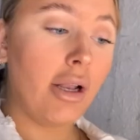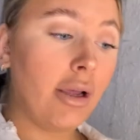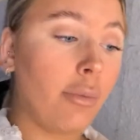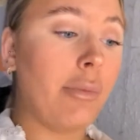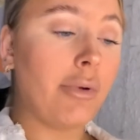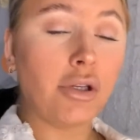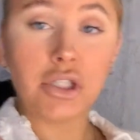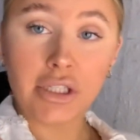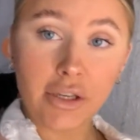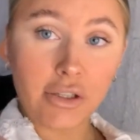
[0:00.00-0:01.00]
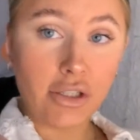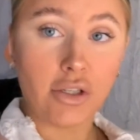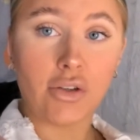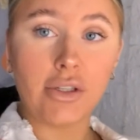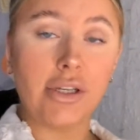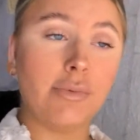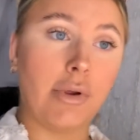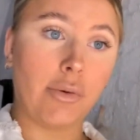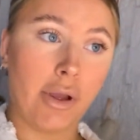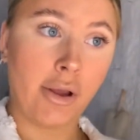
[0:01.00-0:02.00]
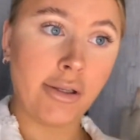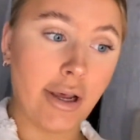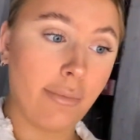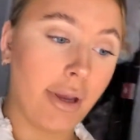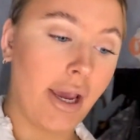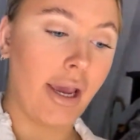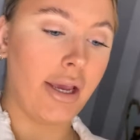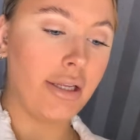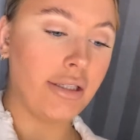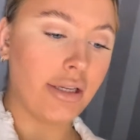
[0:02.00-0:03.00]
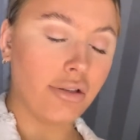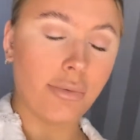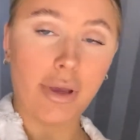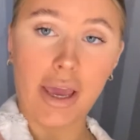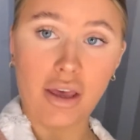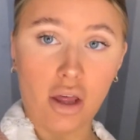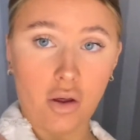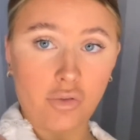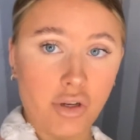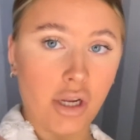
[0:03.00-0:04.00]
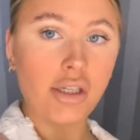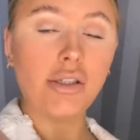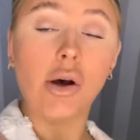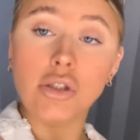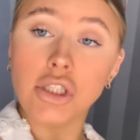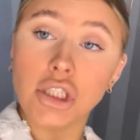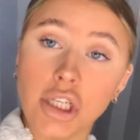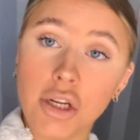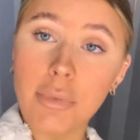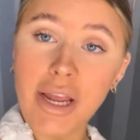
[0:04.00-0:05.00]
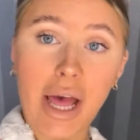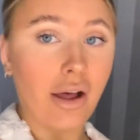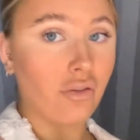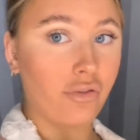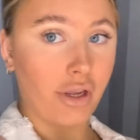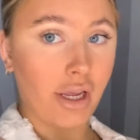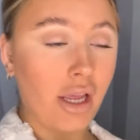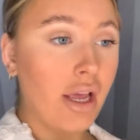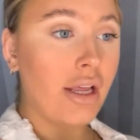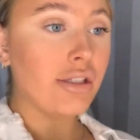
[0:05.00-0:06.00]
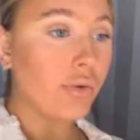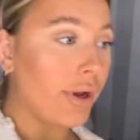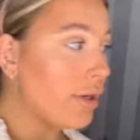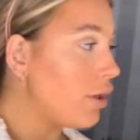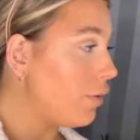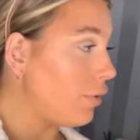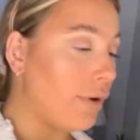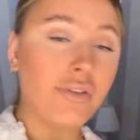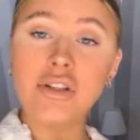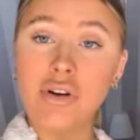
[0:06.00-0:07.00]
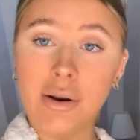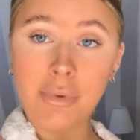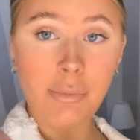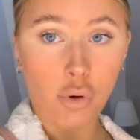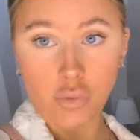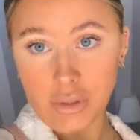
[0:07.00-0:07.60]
A little bit bougie to go to the doctor's, but we're going to MK, Centre MK after, so I'll just show you my outfit. It's quite a cute one I've just randomly pulled